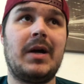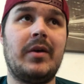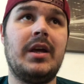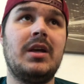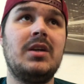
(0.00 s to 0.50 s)

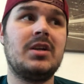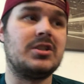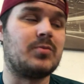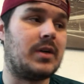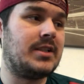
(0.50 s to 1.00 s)
about it,
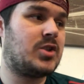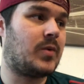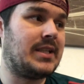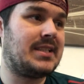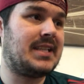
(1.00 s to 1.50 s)
because what, he's
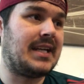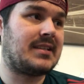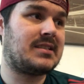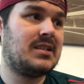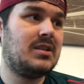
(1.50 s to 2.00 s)

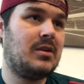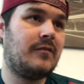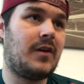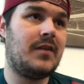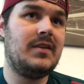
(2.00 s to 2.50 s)
twenty-six,
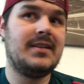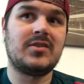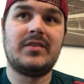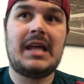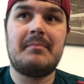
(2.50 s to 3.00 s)
five years
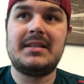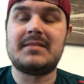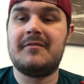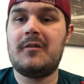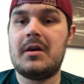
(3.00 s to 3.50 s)
on that
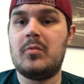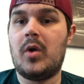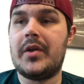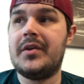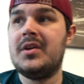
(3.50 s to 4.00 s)
makes him
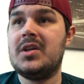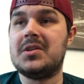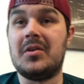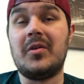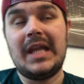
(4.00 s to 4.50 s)
thirty-one,
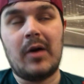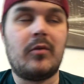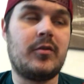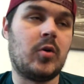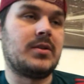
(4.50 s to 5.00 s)
you know. Now,
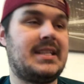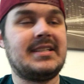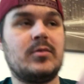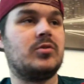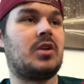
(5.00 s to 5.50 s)
of course,
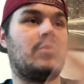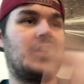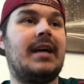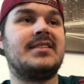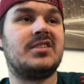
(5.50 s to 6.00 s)
there's also
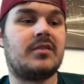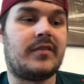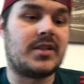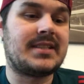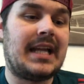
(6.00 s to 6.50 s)
chances
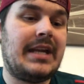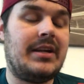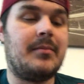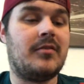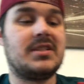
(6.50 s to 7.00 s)
of us
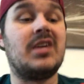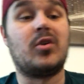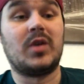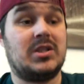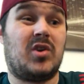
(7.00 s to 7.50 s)
selling him. Obviously, I
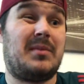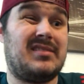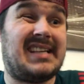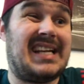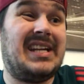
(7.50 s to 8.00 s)
don't want to talk
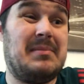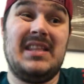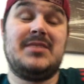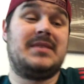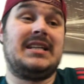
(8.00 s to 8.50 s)
about selling him
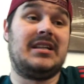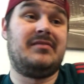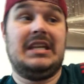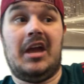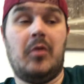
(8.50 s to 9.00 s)
in this
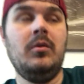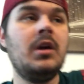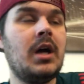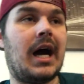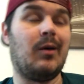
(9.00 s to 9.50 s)
particular video,
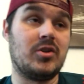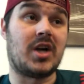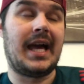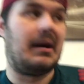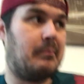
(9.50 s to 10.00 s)
uh,
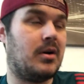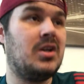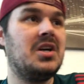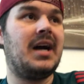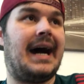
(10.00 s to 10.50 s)
which I am,
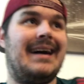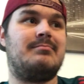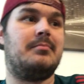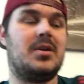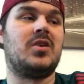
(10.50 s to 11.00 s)
but
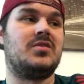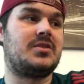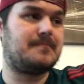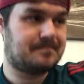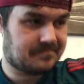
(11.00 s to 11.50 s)
um,
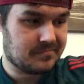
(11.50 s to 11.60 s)
because